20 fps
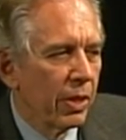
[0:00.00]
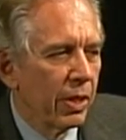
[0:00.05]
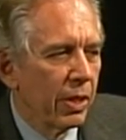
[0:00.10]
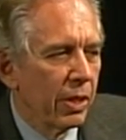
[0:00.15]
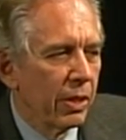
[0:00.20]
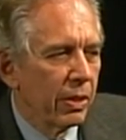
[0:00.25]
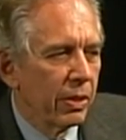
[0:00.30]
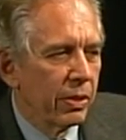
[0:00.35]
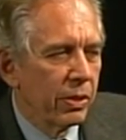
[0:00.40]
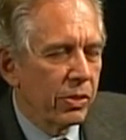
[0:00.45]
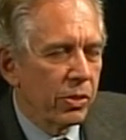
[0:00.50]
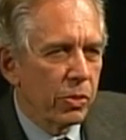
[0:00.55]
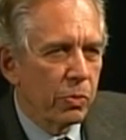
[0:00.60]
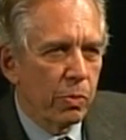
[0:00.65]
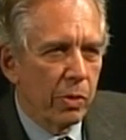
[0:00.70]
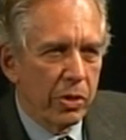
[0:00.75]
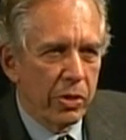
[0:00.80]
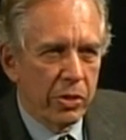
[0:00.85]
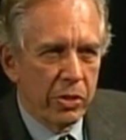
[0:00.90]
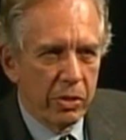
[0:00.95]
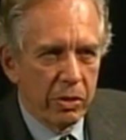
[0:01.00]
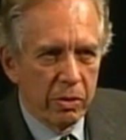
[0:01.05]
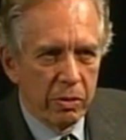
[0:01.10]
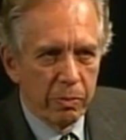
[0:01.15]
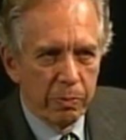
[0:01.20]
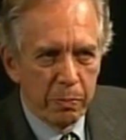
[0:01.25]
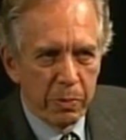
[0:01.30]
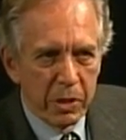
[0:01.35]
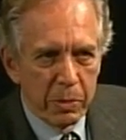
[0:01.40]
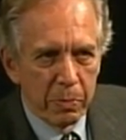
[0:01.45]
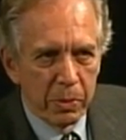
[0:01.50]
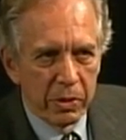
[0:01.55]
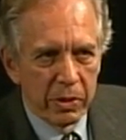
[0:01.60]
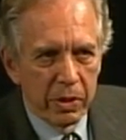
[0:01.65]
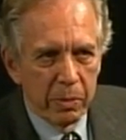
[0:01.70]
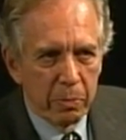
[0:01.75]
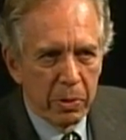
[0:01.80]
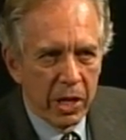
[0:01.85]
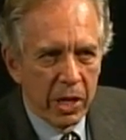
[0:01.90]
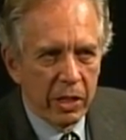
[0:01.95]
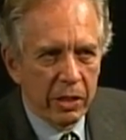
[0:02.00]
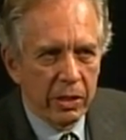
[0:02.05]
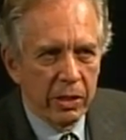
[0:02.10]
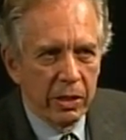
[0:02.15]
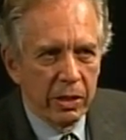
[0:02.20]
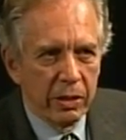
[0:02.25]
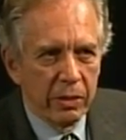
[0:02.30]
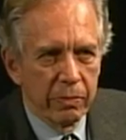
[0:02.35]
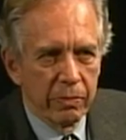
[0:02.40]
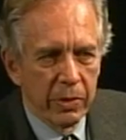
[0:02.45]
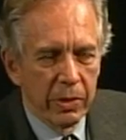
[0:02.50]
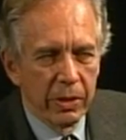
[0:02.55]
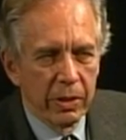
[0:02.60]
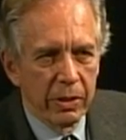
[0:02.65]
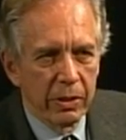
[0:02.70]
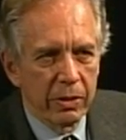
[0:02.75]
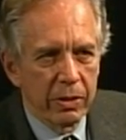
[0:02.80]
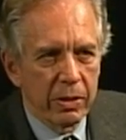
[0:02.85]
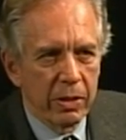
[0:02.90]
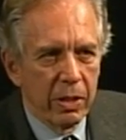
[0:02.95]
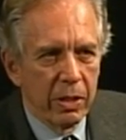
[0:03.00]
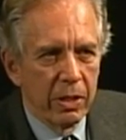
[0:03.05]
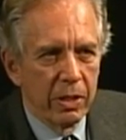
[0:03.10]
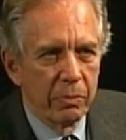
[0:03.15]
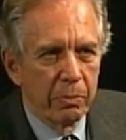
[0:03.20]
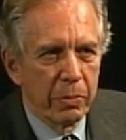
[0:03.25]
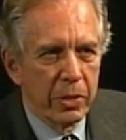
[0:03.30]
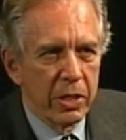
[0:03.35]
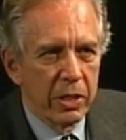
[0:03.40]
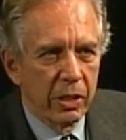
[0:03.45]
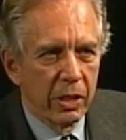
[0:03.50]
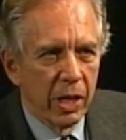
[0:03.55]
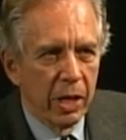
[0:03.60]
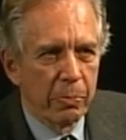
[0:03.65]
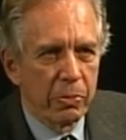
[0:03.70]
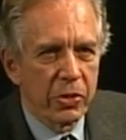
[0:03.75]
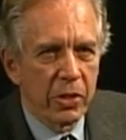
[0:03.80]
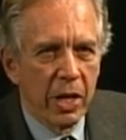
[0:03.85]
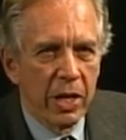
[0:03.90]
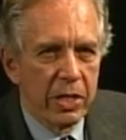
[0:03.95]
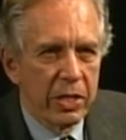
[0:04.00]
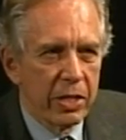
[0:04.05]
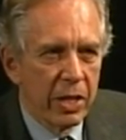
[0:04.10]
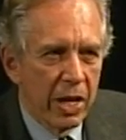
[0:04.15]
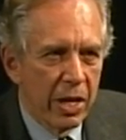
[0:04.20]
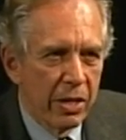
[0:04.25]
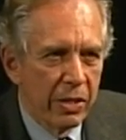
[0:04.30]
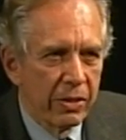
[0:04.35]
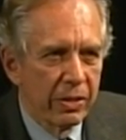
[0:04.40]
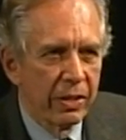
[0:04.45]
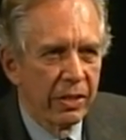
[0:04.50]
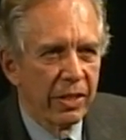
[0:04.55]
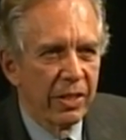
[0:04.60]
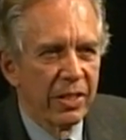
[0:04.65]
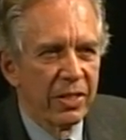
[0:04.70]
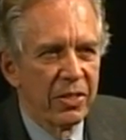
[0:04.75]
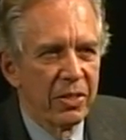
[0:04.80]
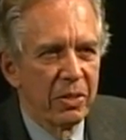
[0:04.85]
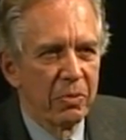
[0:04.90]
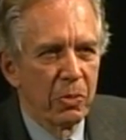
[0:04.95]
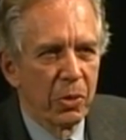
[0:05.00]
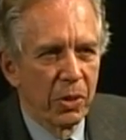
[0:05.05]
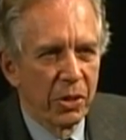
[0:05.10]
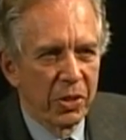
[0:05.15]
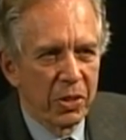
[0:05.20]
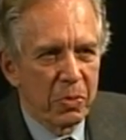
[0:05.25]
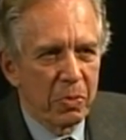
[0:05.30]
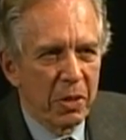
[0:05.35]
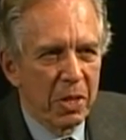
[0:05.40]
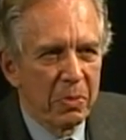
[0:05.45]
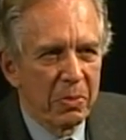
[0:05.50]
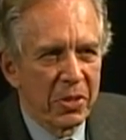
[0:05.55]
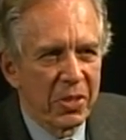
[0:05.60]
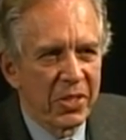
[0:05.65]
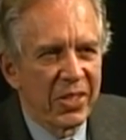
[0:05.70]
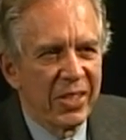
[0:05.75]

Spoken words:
this is what you people in banking call being upside down on your mortgage payments?